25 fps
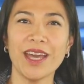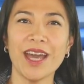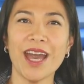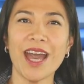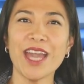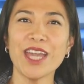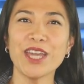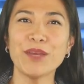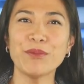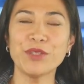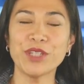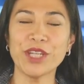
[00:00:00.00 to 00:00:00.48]

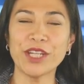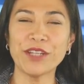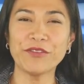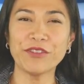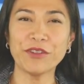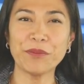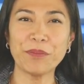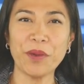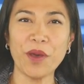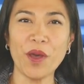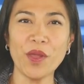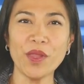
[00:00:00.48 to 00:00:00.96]
I am
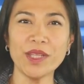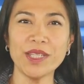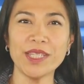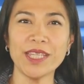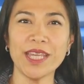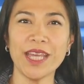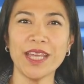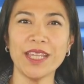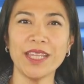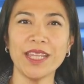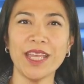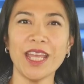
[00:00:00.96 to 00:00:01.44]
Jennifer
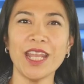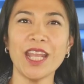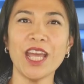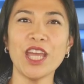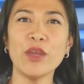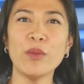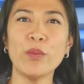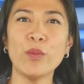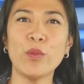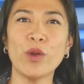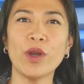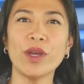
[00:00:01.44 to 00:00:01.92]
Pollentan and I
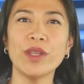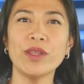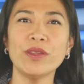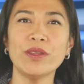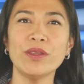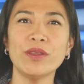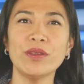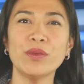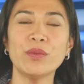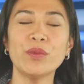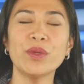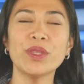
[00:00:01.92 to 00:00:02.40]
am
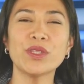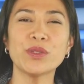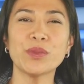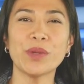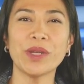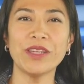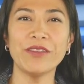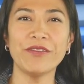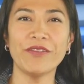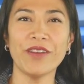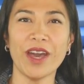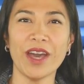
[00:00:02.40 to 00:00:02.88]
one with
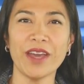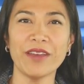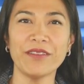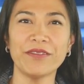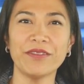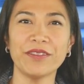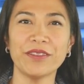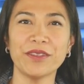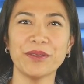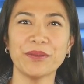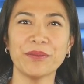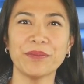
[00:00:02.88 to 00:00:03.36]

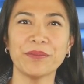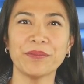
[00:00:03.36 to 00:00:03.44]
25.